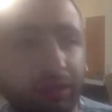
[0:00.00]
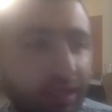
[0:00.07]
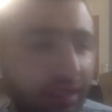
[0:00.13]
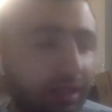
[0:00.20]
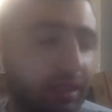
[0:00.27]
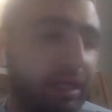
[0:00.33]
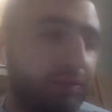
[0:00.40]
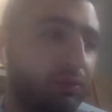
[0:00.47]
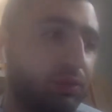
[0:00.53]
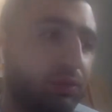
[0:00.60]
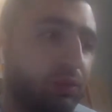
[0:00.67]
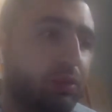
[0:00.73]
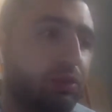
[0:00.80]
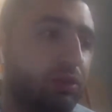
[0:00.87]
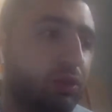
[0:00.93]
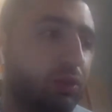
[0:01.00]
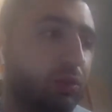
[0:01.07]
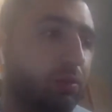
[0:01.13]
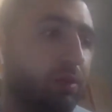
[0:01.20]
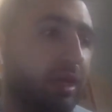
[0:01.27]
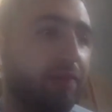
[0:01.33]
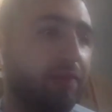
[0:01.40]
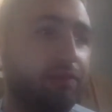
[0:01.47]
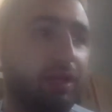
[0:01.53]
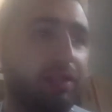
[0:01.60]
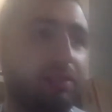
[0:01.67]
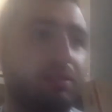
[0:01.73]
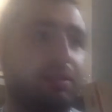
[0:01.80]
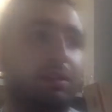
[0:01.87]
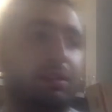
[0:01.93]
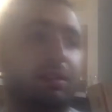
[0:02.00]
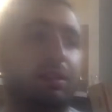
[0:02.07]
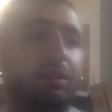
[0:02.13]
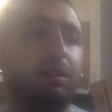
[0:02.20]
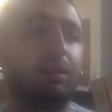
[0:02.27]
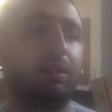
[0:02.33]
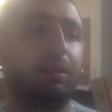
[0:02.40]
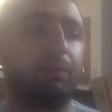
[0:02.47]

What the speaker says: Yeah, absolutely. So my advice to